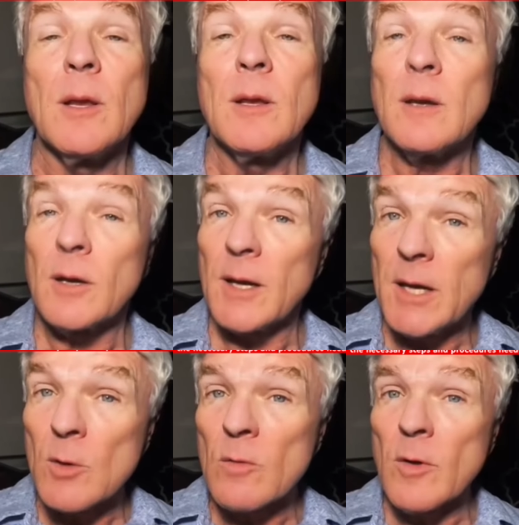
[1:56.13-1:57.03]
On an
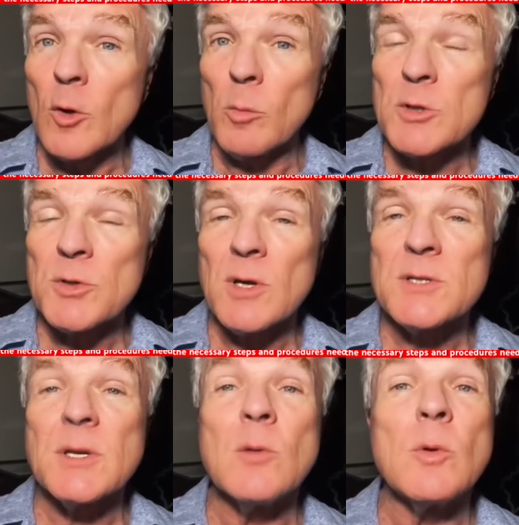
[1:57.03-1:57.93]
irrevocable
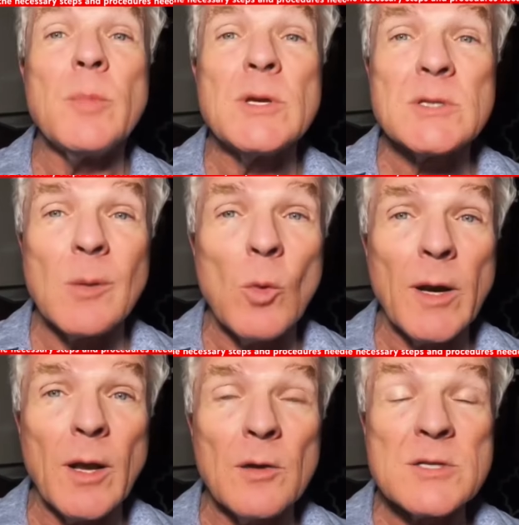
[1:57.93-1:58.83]
trust, it would be someone
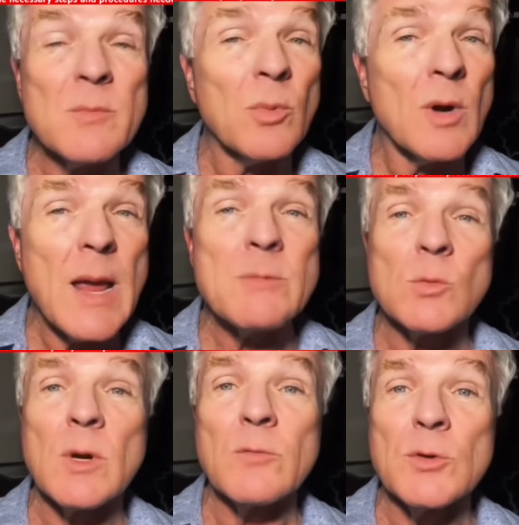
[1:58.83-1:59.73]
else, perhaps
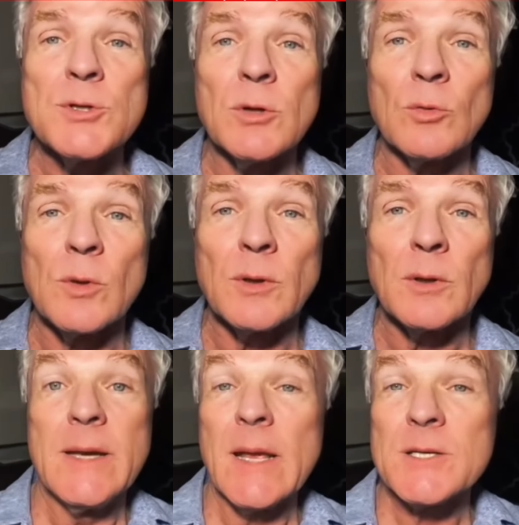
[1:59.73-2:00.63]
one of your children.
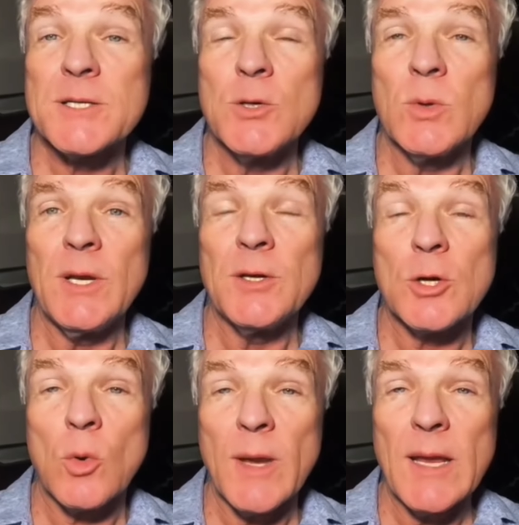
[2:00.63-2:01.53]
Next, you would need to
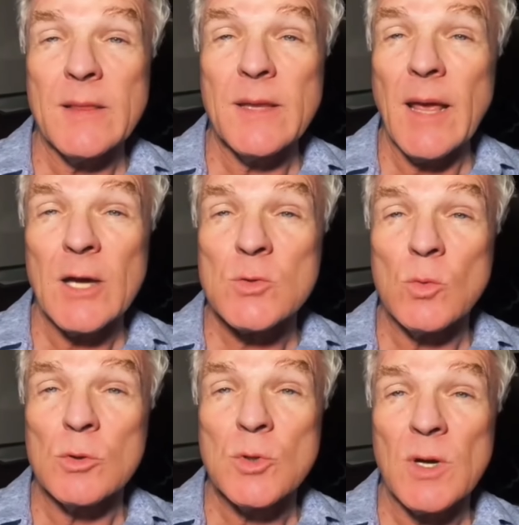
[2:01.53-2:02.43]
create the
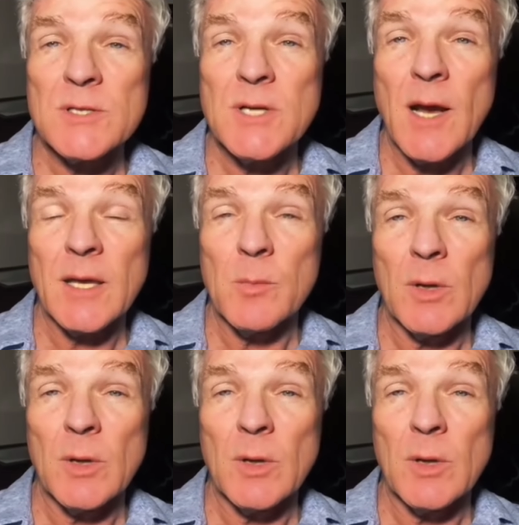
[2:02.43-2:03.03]
actual trust document.